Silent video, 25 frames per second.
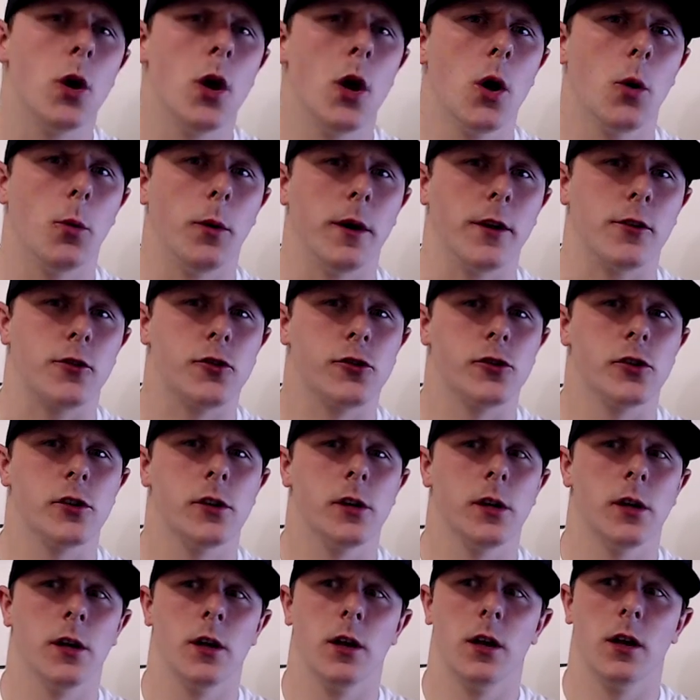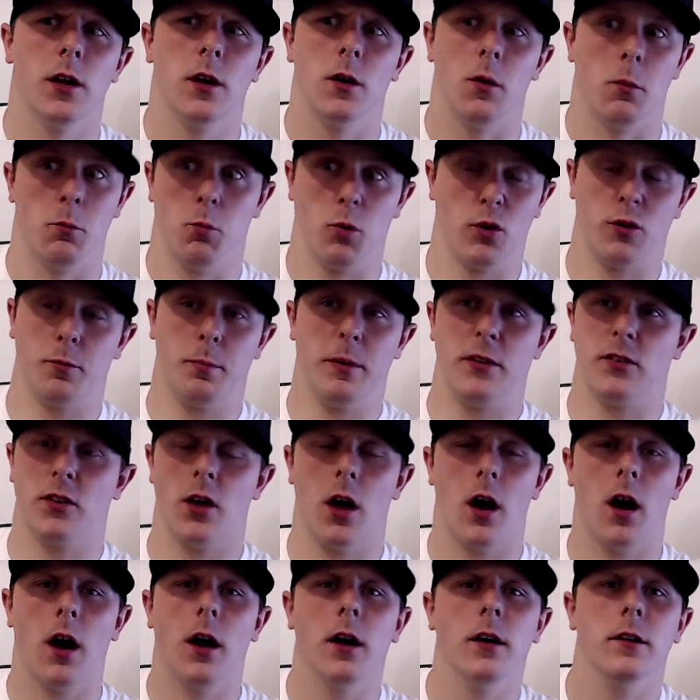which was
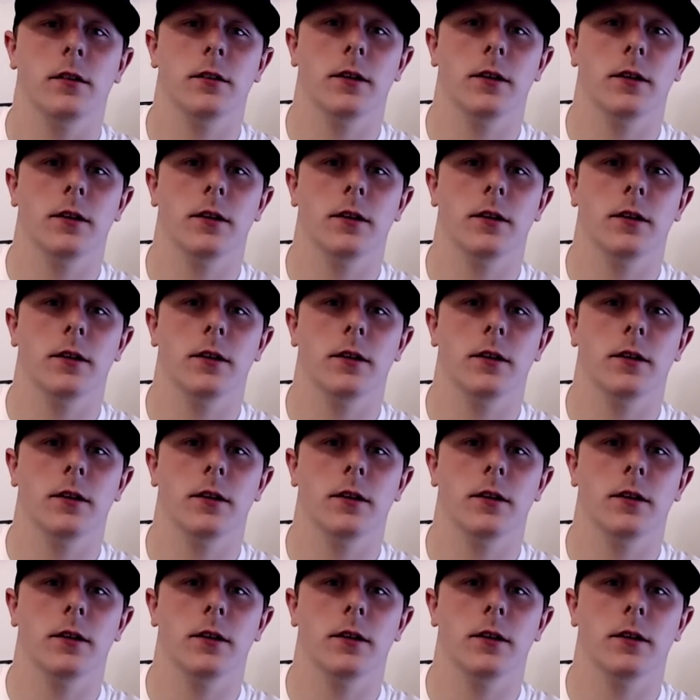bizarre.